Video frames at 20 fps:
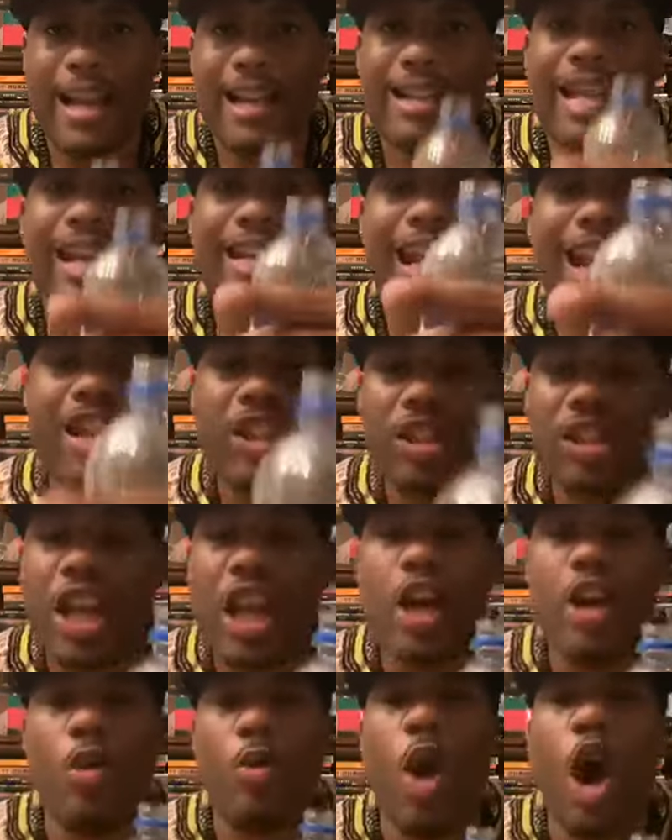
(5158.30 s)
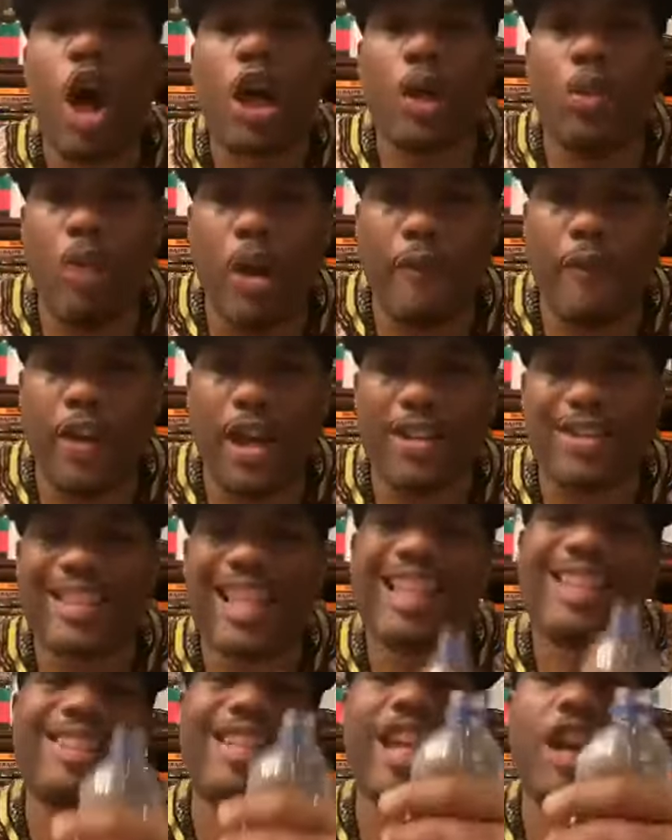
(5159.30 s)
that they're still walking with us.
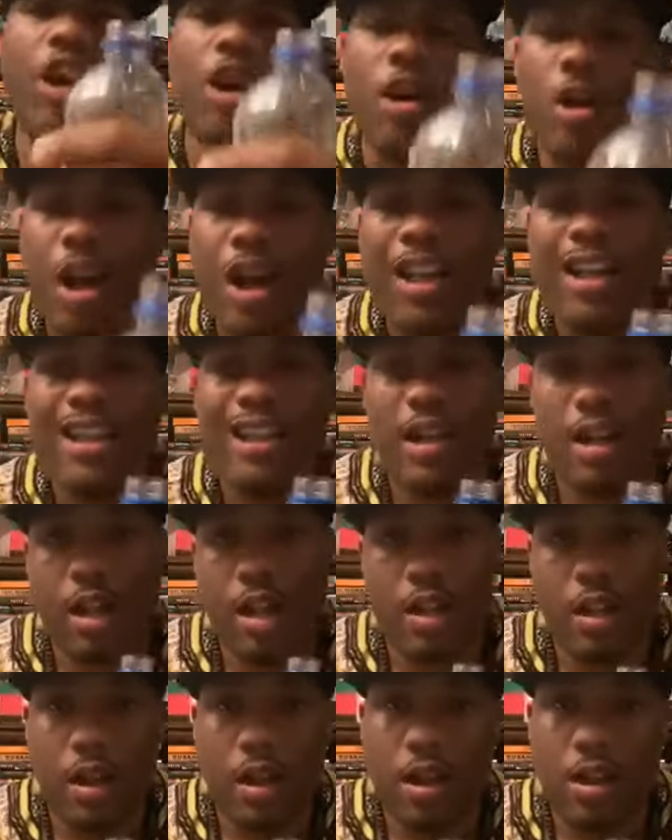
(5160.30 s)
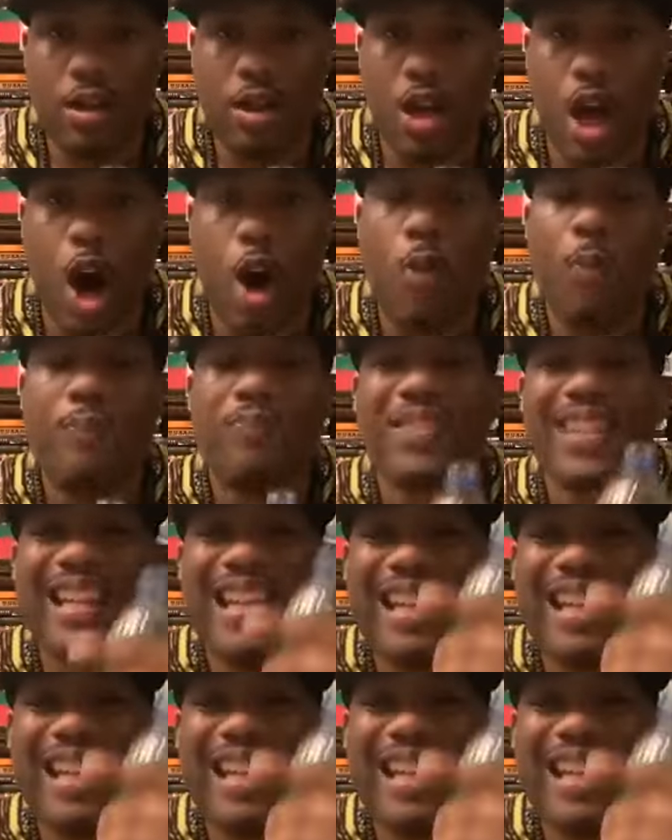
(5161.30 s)
They still, you know,